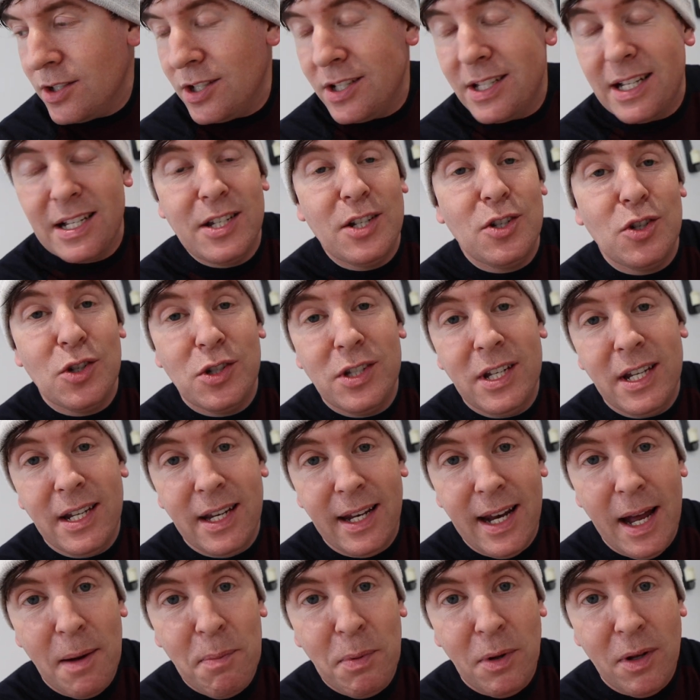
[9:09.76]
She's actually just eaten
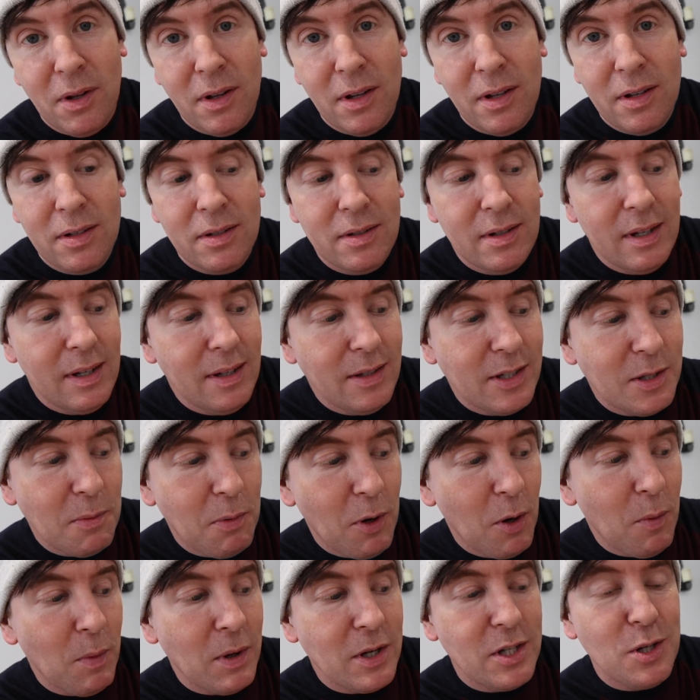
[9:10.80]
an apple to the
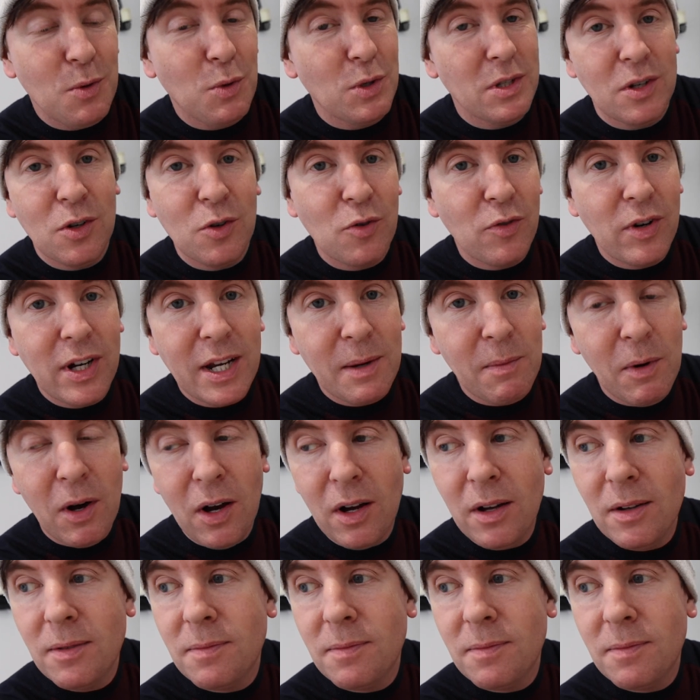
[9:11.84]
point where she wasn't hungry anymore.